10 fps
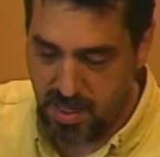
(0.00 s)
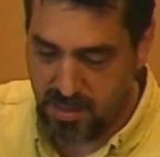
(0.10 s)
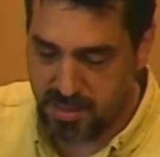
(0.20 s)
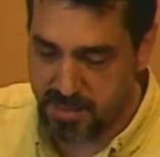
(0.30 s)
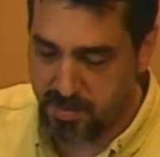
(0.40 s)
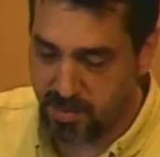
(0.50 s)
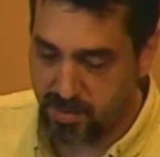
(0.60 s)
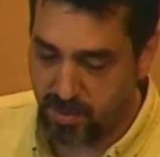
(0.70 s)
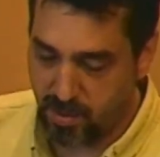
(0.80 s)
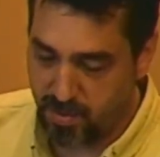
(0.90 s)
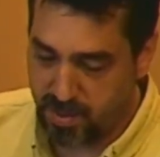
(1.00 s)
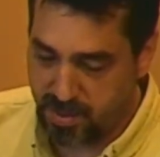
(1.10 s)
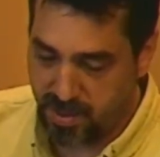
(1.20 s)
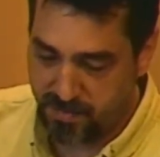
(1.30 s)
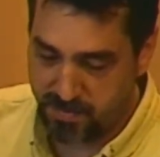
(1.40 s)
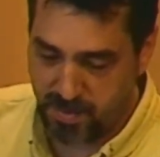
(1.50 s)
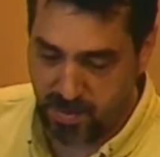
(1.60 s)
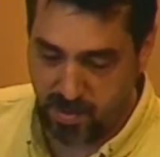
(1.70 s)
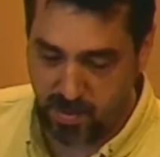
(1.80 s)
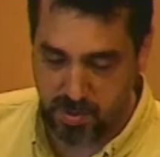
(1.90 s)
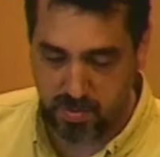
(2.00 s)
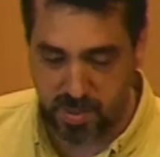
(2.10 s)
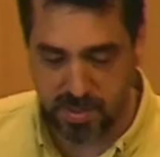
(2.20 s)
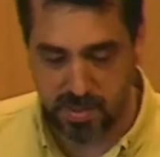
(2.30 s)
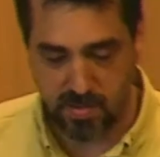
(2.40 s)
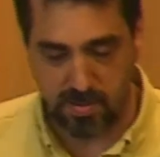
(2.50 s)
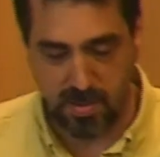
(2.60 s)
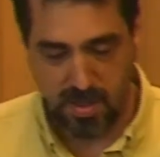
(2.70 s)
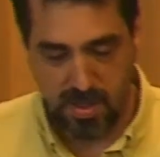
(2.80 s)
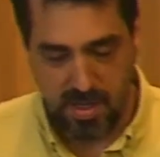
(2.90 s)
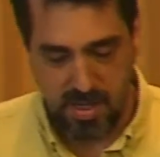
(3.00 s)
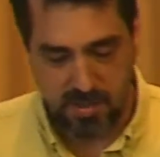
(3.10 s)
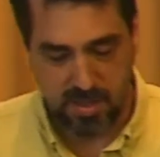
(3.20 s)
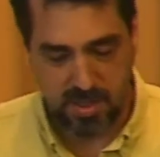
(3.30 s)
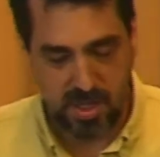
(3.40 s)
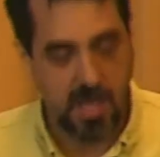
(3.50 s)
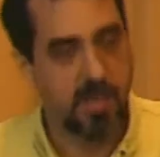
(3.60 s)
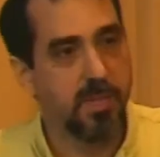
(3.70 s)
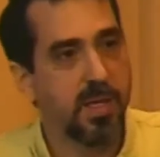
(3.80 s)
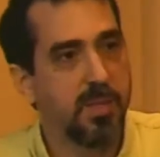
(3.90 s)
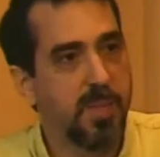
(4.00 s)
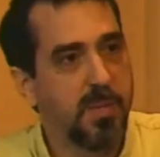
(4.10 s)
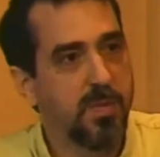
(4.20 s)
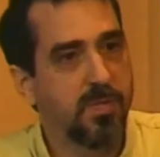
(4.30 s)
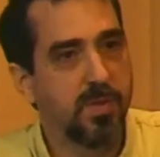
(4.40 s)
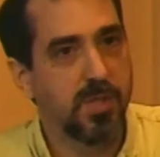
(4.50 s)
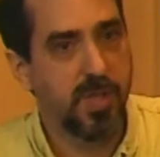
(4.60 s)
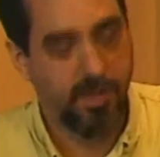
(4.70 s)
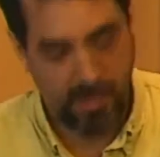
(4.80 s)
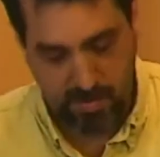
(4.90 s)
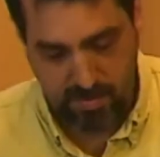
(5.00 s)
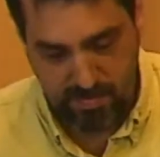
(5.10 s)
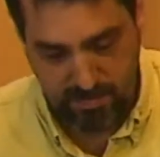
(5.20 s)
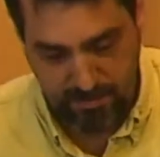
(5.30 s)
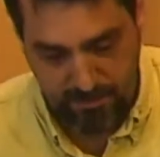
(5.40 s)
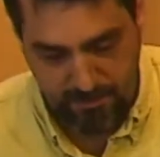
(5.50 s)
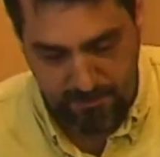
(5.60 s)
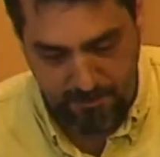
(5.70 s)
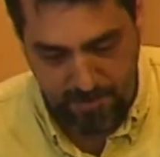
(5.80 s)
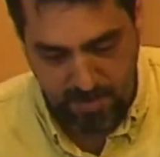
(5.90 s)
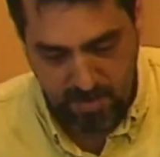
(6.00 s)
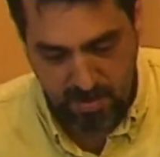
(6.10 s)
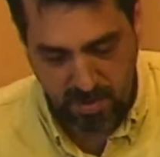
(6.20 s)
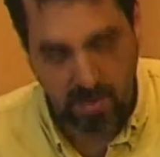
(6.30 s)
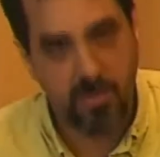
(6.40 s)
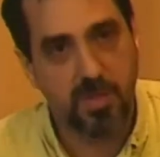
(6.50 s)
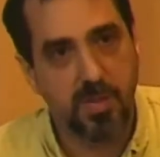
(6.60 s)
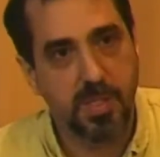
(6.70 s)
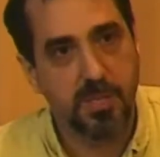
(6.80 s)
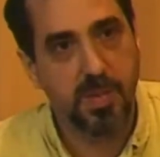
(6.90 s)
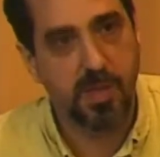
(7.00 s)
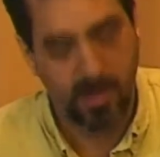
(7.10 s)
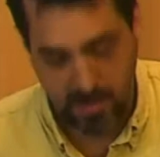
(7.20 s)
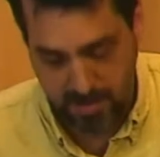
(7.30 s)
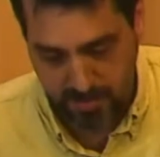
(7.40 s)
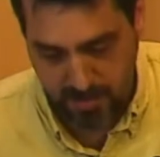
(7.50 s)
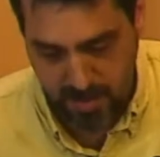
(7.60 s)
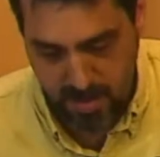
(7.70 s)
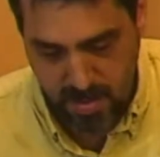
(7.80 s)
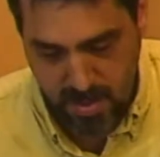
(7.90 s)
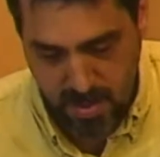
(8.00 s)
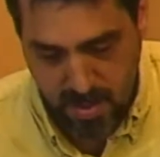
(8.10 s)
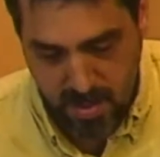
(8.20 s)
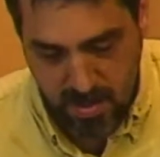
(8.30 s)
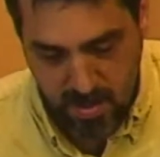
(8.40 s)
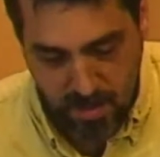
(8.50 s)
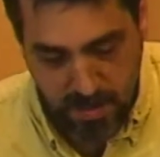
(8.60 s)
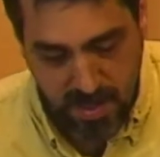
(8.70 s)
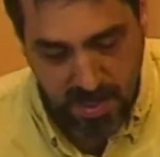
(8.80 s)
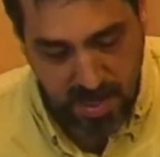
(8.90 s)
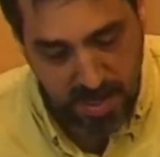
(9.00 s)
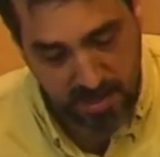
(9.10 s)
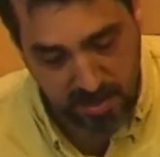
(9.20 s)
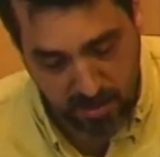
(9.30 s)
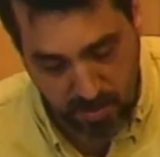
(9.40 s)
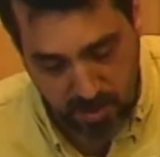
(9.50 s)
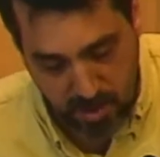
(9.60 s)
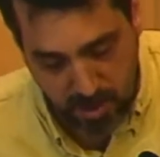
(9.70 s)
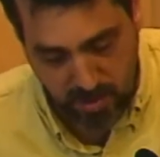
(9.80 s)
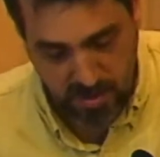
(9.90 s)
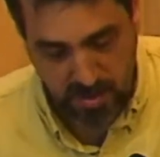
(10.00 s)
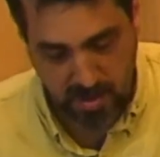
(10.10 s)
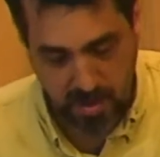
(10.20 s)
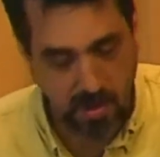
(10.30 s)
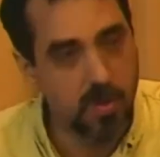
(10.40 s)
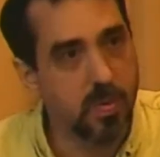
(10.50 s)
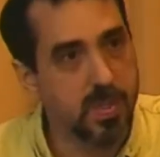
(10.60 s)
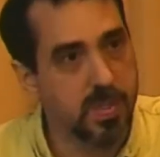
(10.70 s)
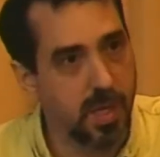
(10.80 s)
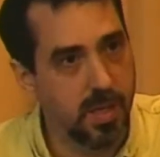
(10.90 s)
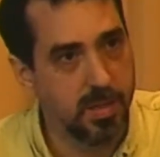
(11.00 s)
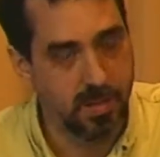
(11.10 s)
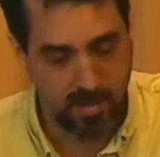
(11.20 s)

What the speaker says: Elizabeth Koenig Kaufmann, who rescued as a child by the people of Le Chambon, recalls her experience. Nobody asked who was Jewish and who was not.